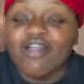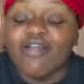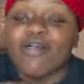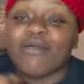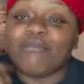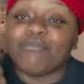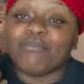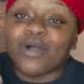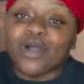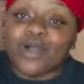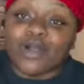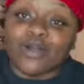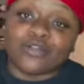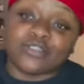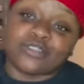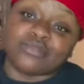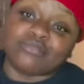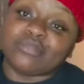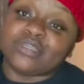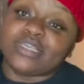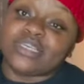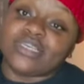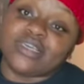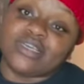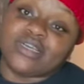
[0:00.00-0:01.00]
My
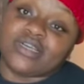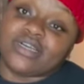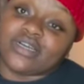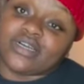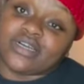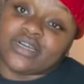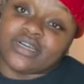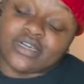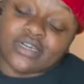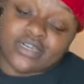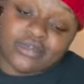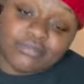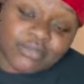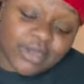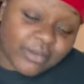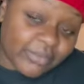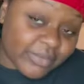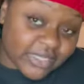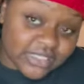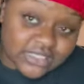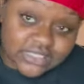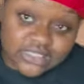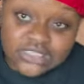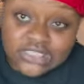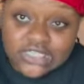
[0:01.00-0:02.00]
ultimate, uh, my
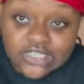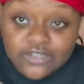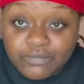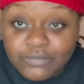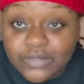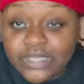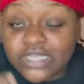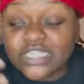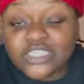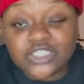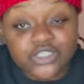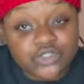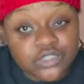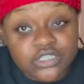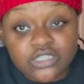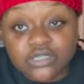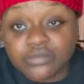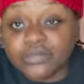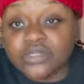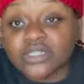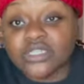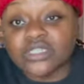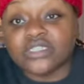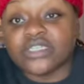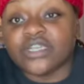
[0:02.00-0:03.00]
biggest achievement is joining the
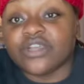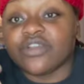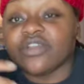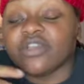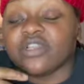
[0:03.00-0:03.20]
military,